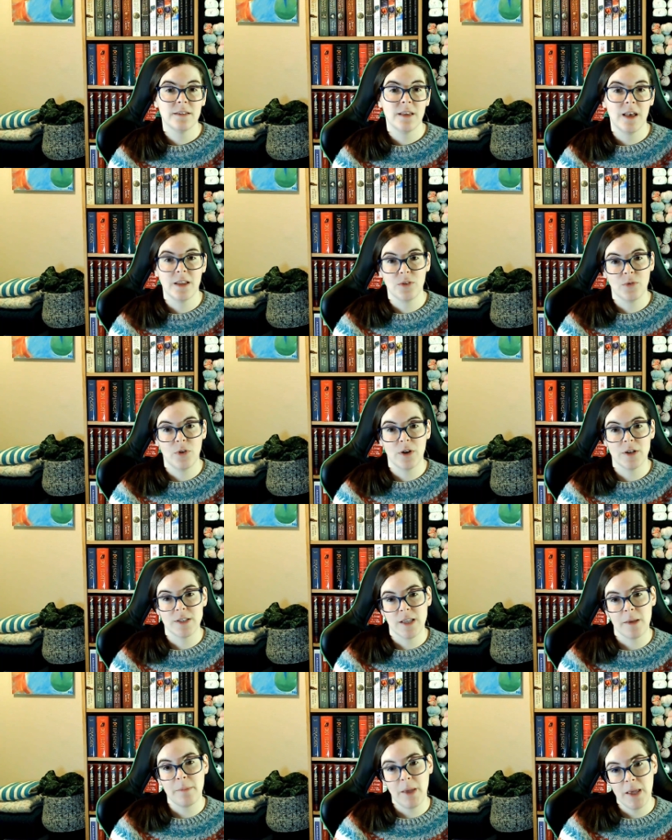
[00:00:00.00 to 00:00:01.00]
as far
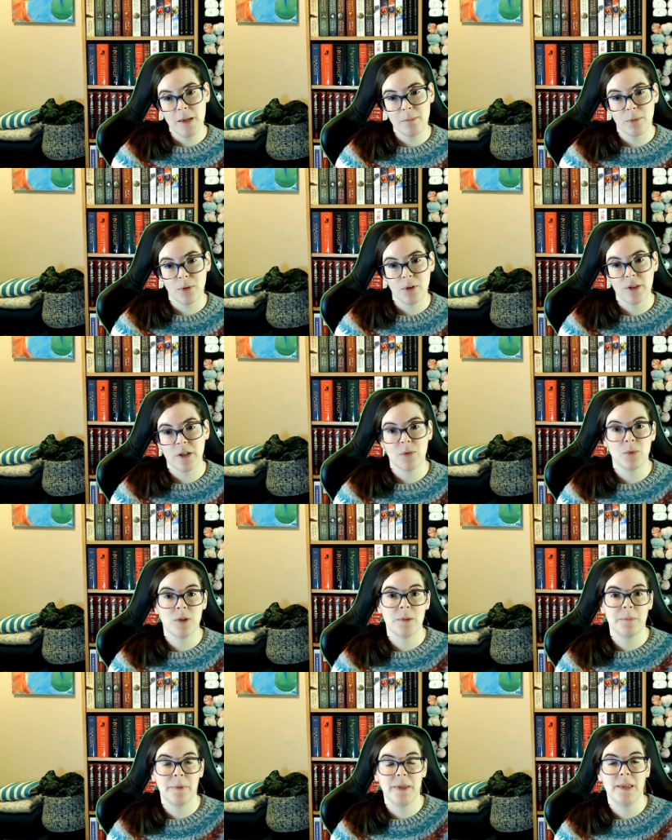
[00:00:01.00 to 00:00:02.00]
as I'm able, there
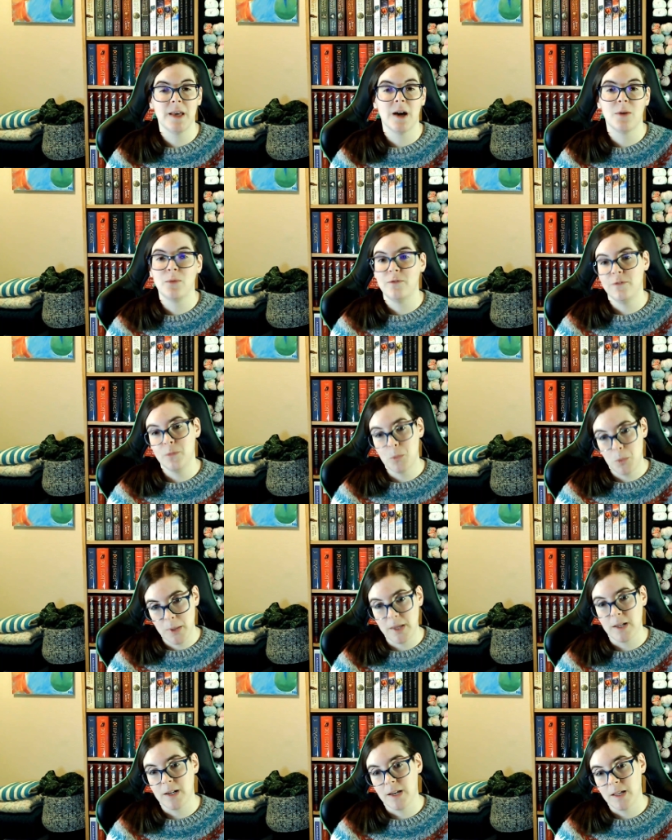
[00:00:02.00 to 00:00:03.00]
will be a
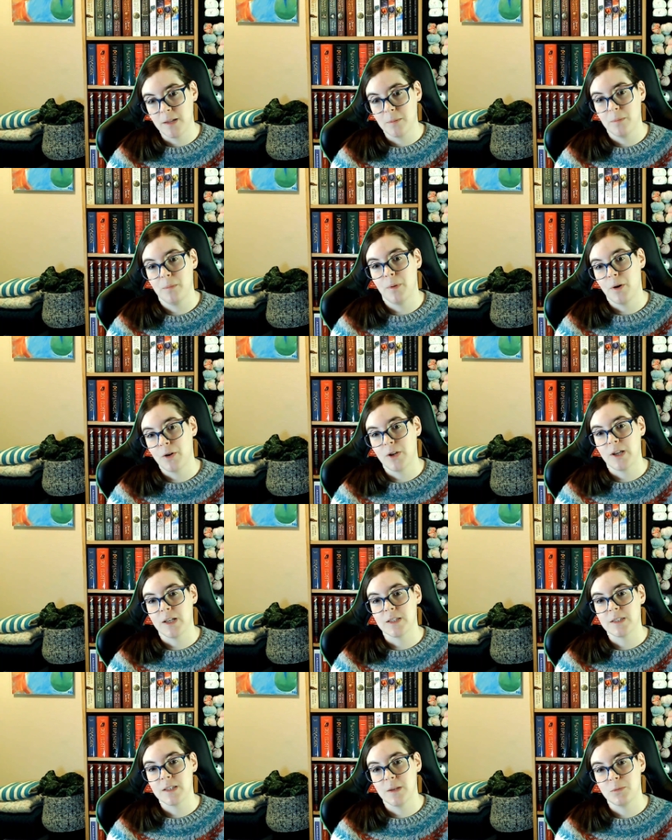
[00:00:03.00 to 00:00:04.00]
weekly
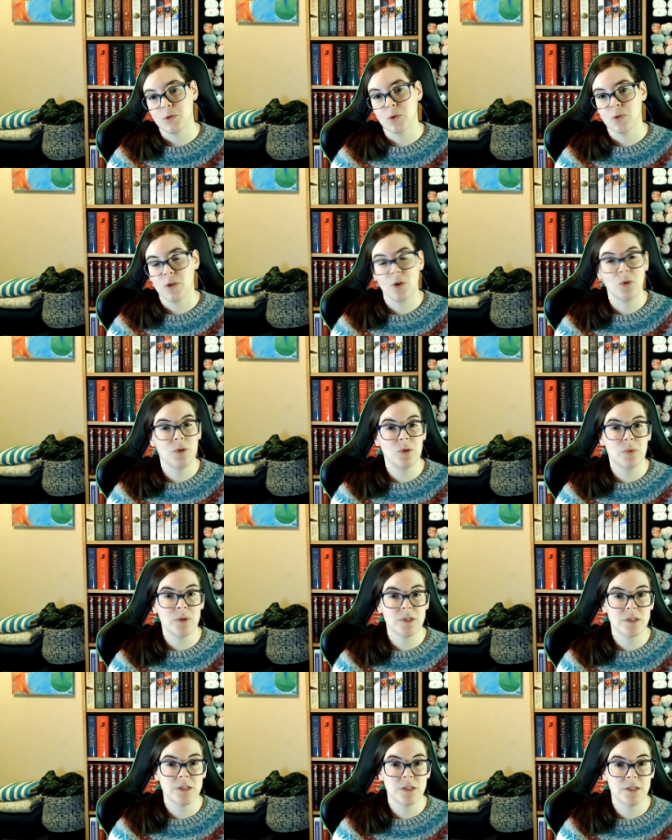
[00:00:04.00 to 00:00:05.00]
podcast episode. The only
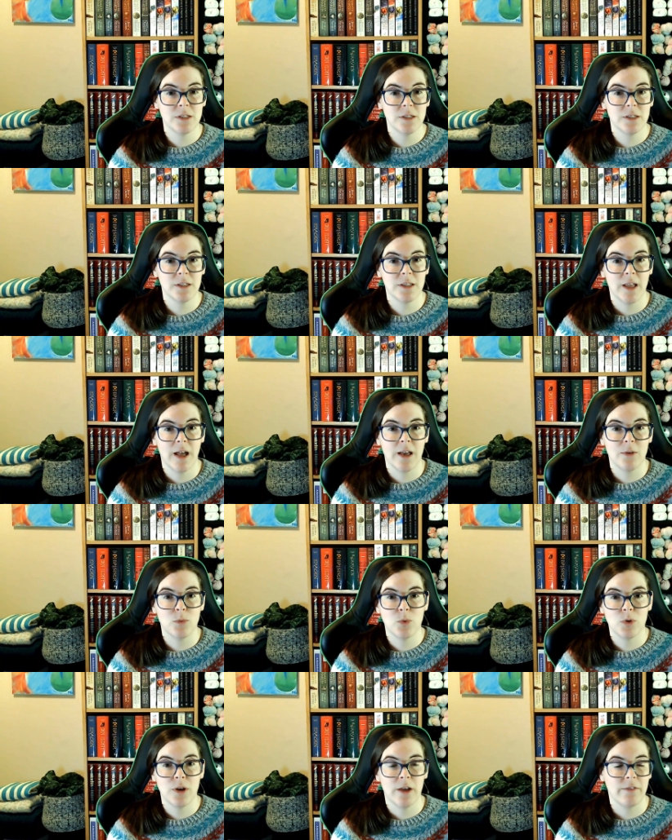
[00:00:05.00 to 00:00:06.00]
reason I
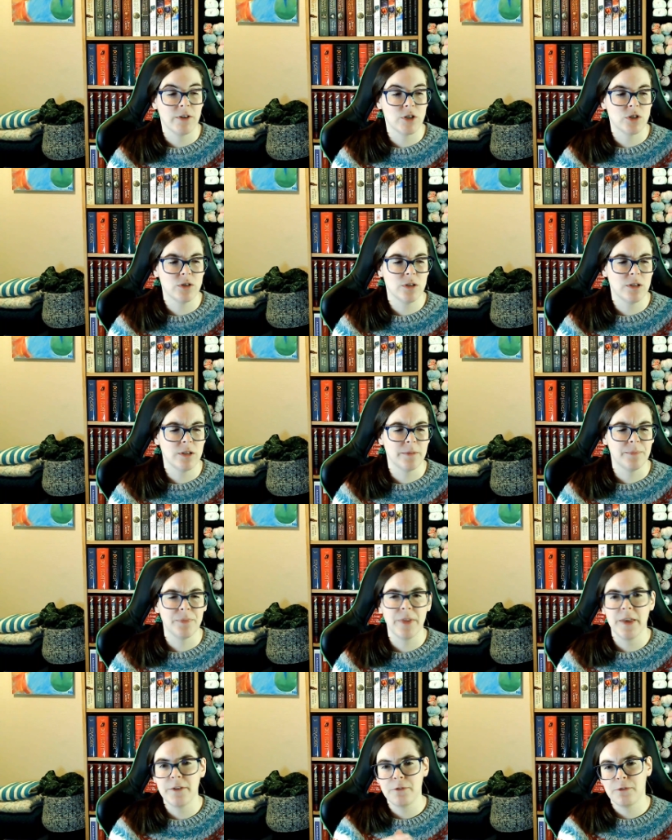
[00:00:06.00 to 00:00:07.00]
would
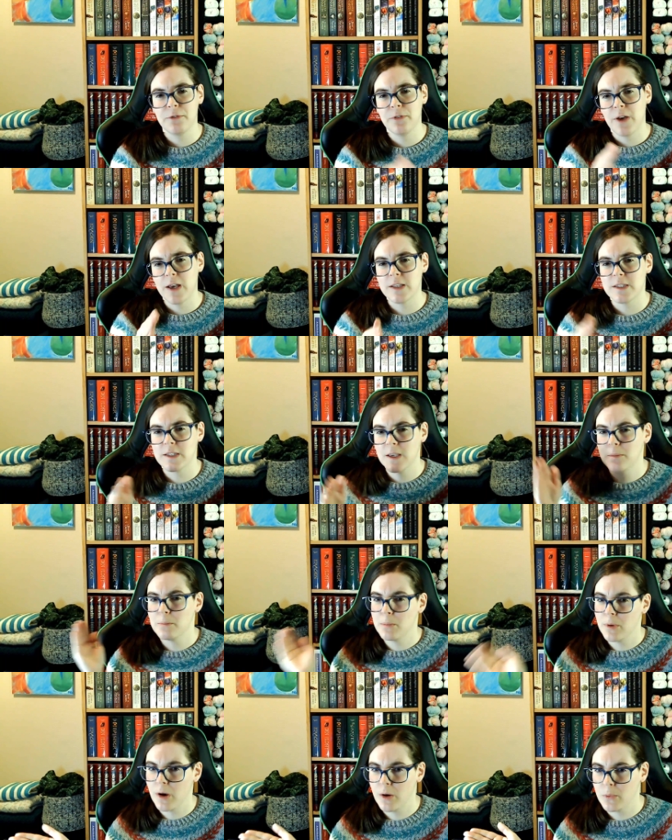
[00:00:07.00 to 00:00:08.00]
if I skip
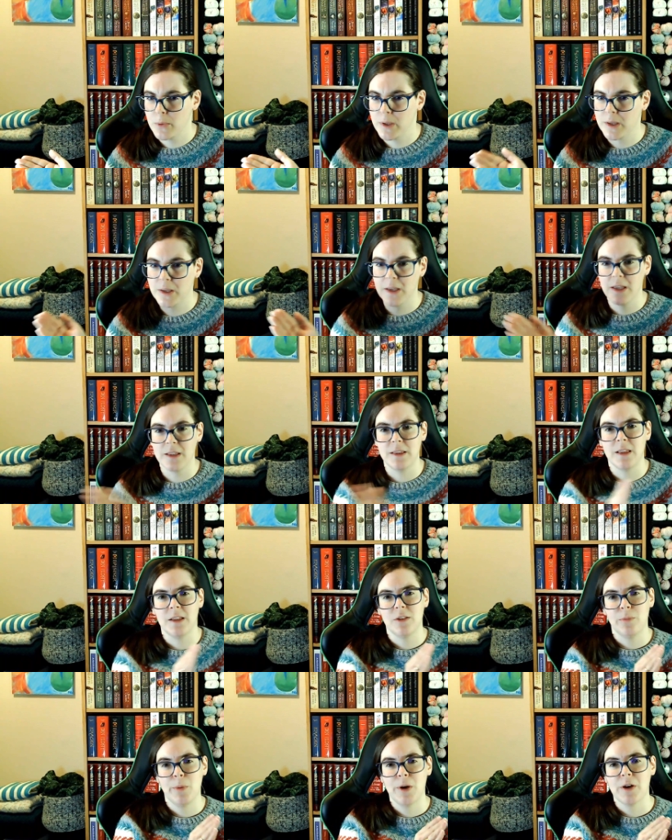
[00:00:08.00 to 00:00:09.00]
a week, it
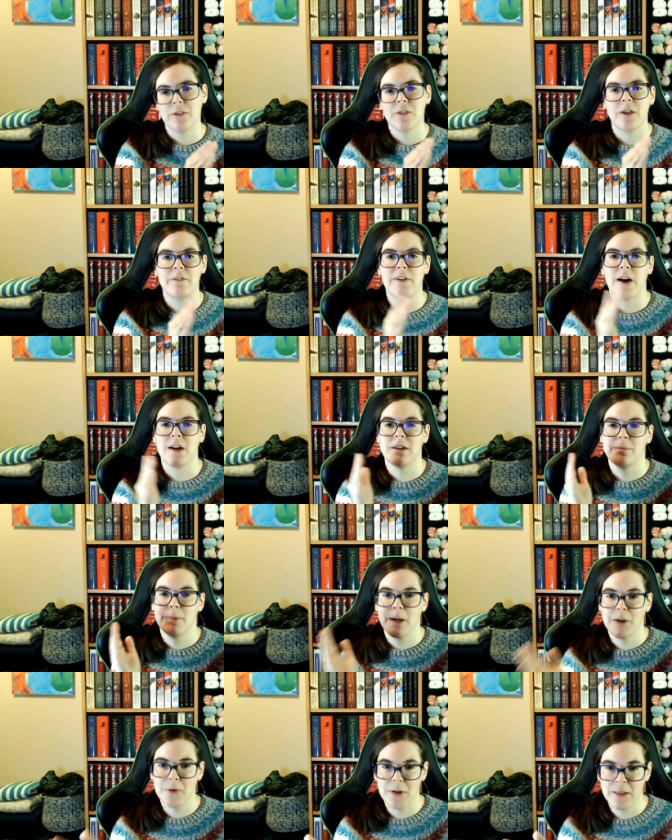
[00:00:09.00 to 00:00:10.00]
is because I've had a
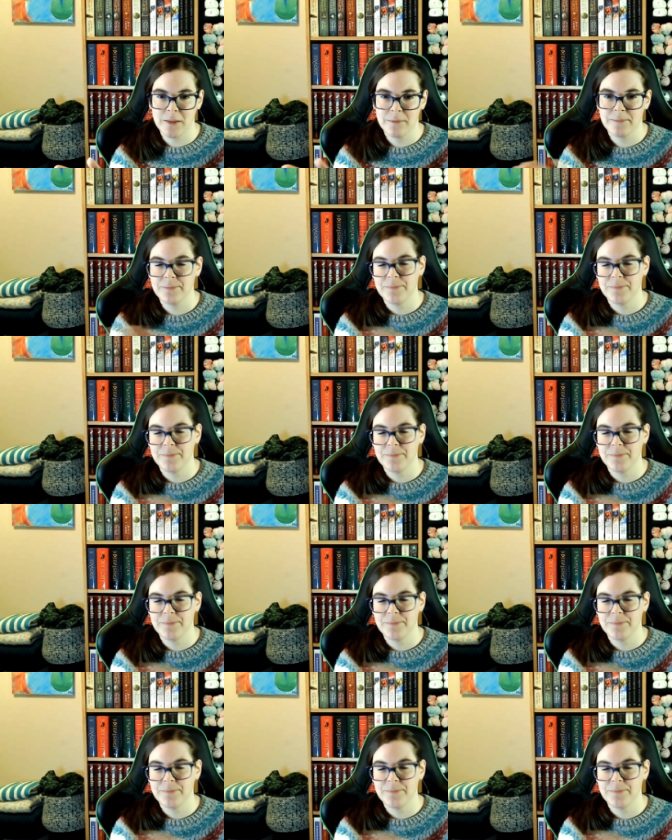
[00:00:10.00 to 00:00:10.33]
migraine.